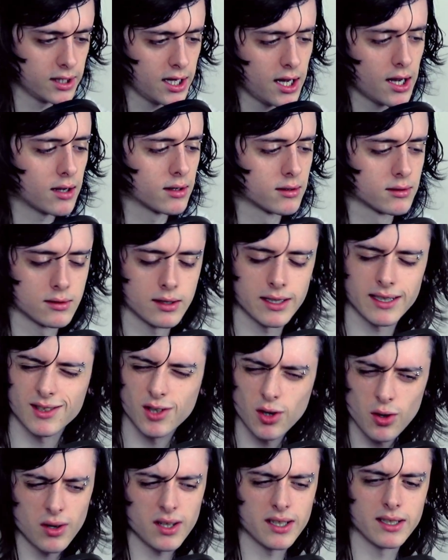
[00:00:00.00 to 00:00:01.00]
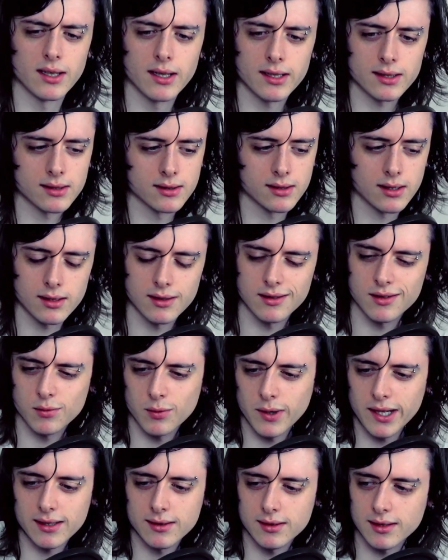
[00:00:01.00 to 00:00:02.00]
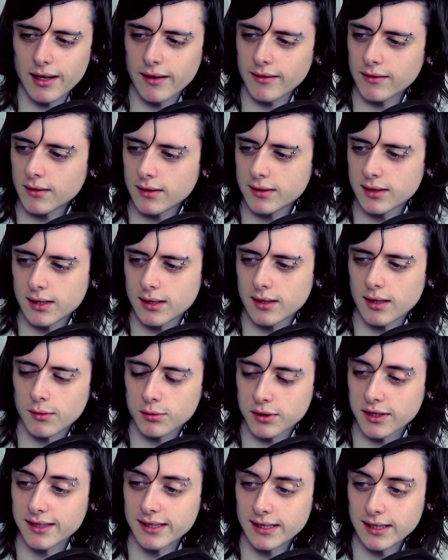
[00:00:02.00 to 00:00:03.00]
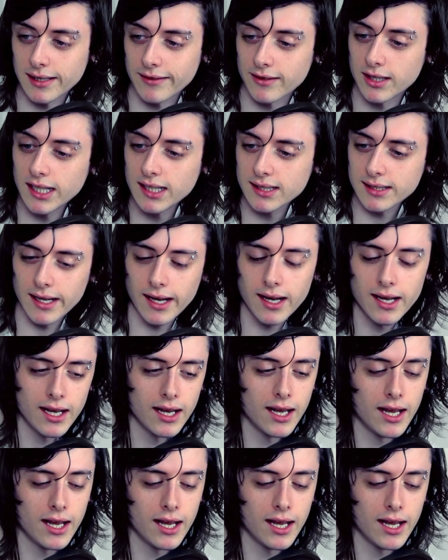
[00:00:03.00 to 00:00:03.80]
Yeah, like totally. Let's wait. I was going to say 7 days there.